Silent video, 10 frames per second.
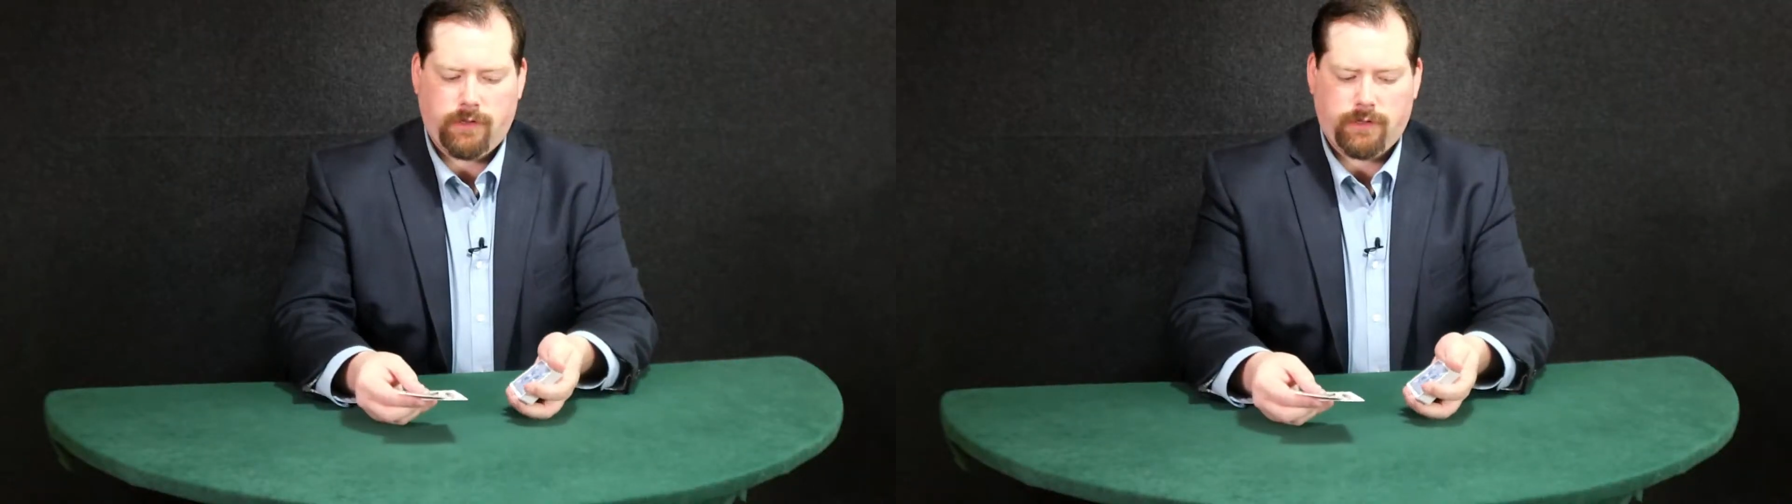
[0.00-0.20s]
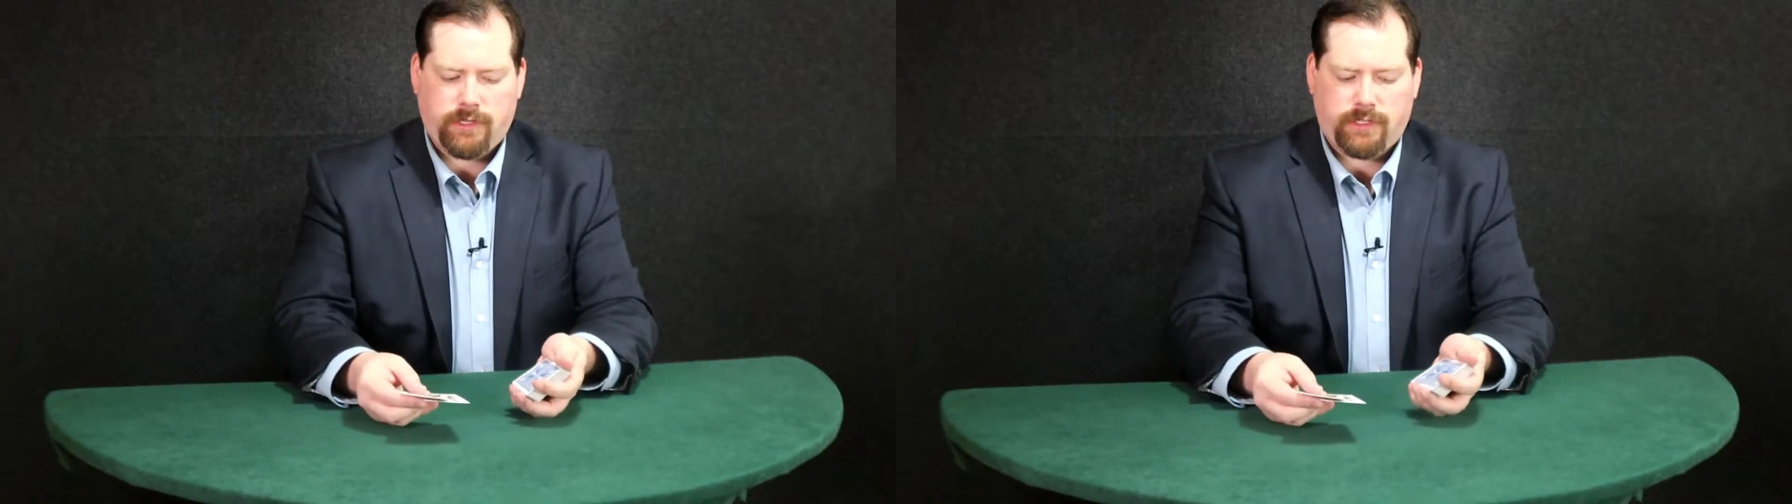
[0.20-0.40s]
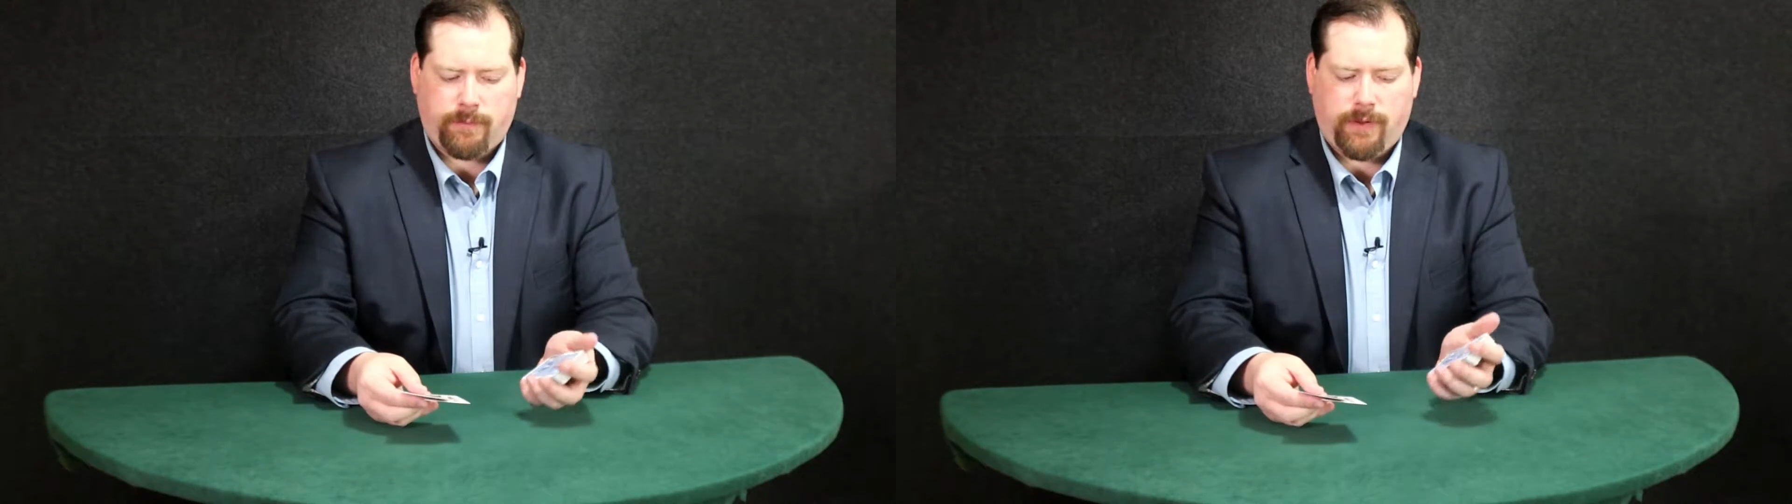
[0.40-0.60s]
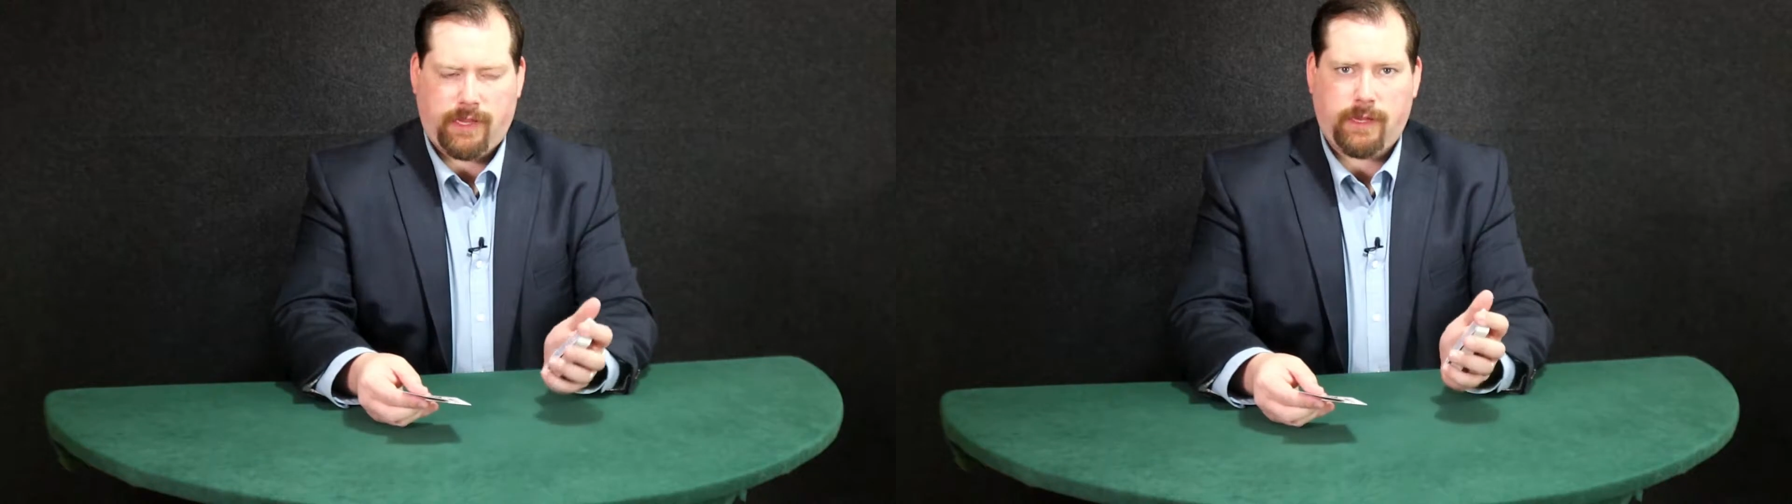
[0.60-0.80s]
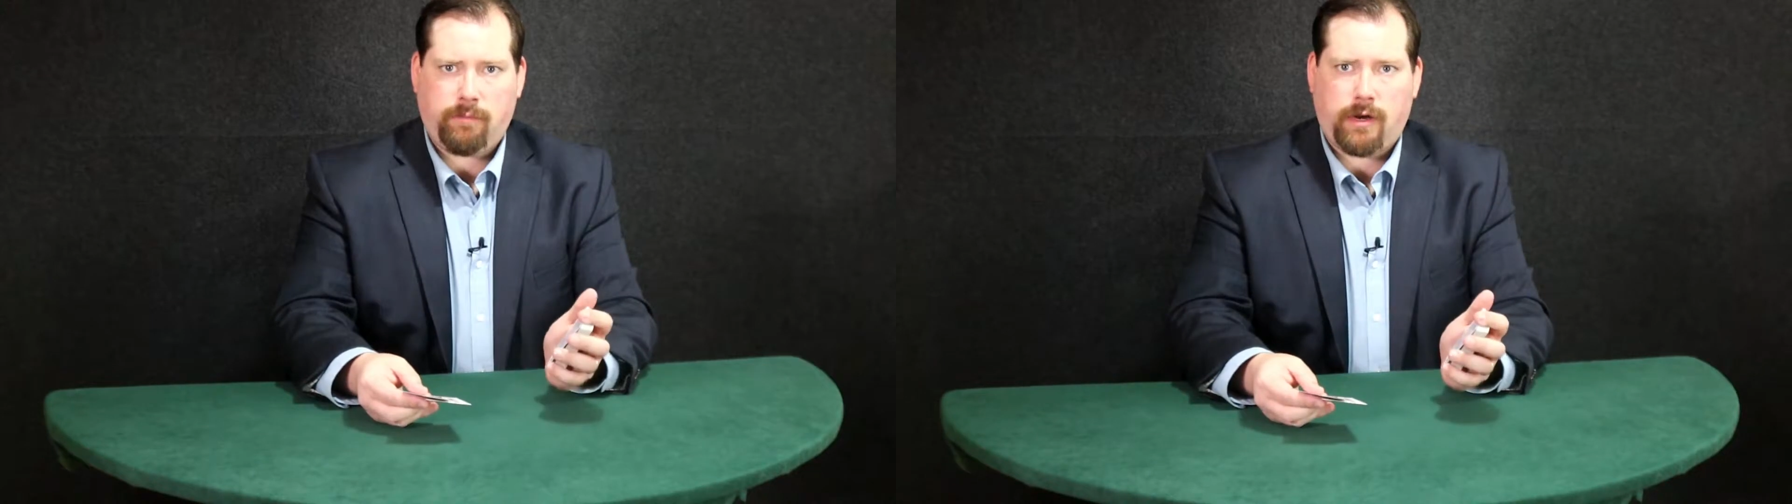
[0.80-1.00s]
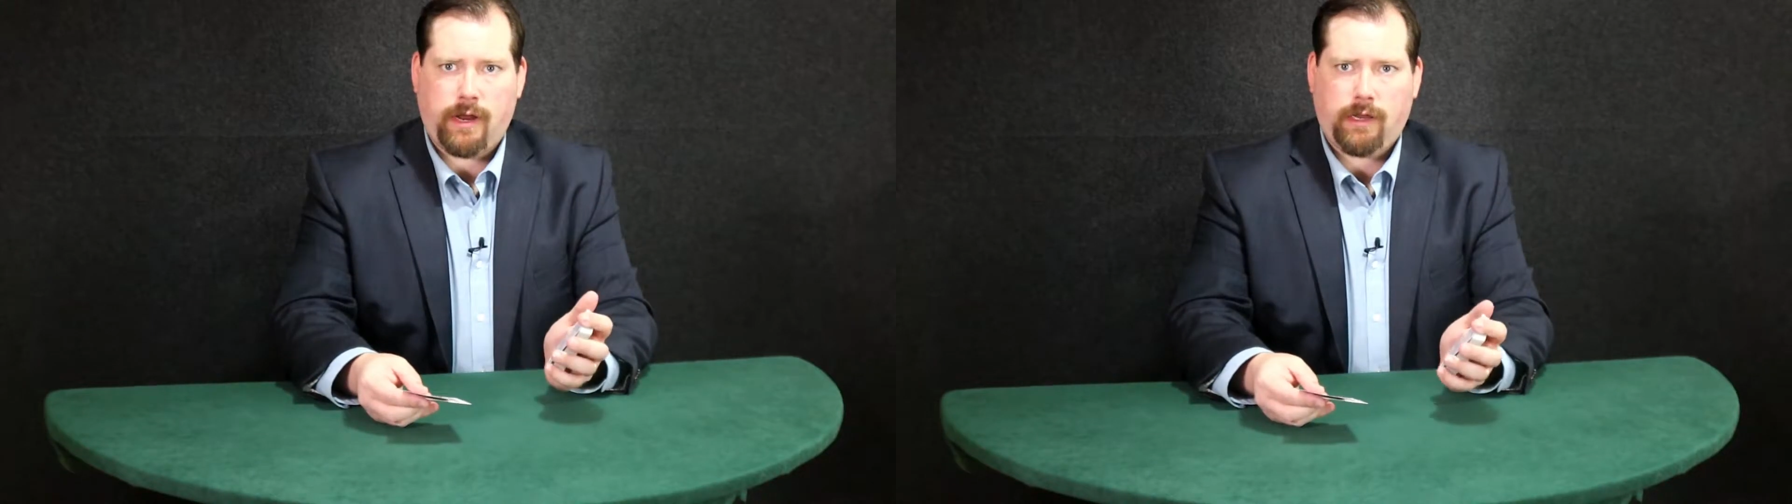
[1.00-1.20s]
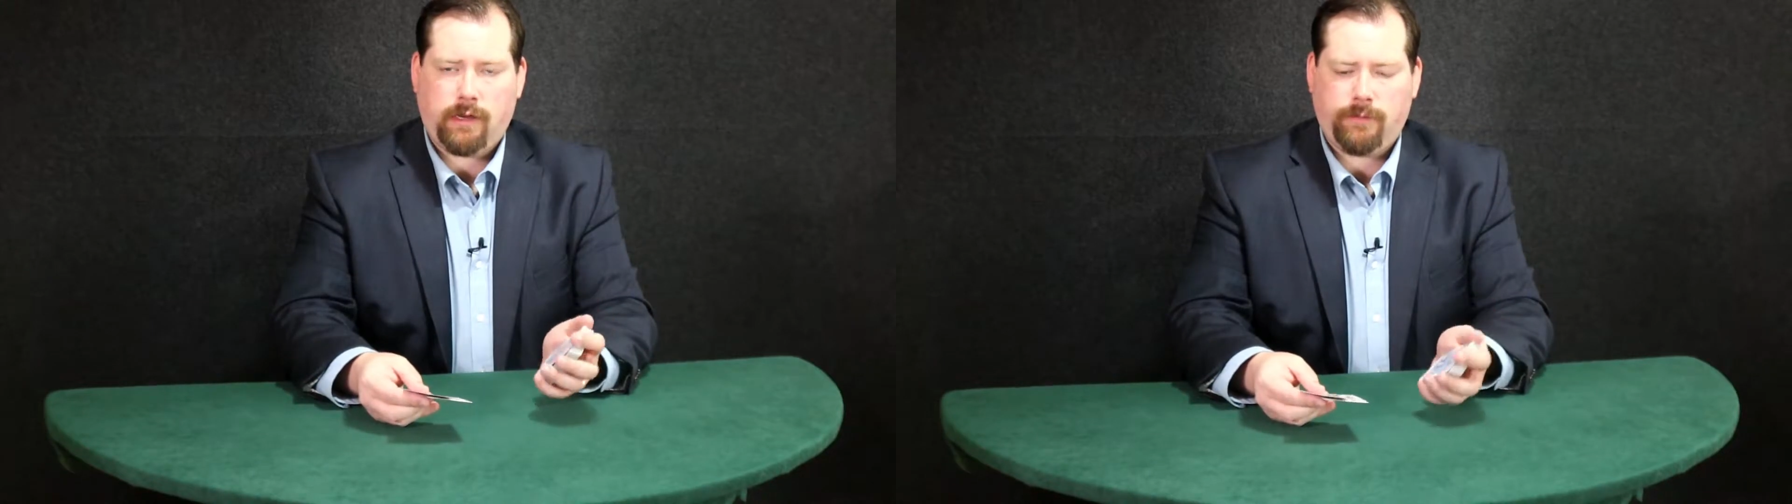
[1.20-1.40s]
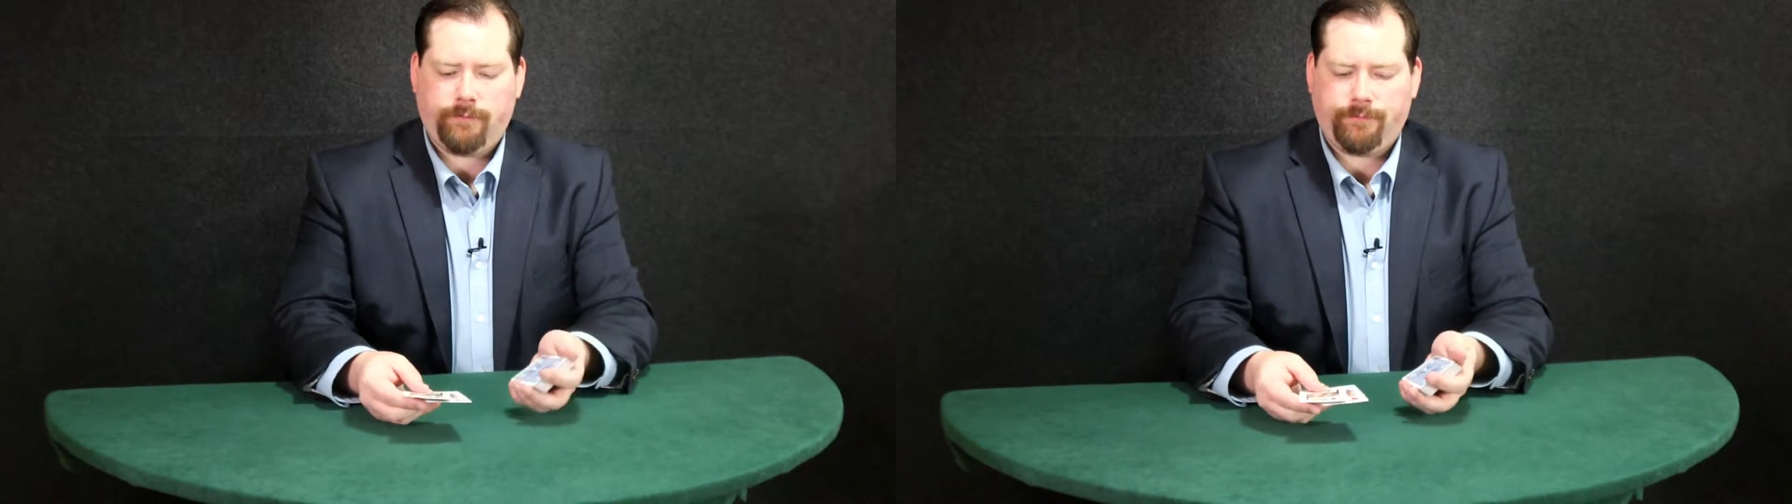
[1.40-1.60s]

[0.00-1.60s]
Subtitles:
Just a pinky break.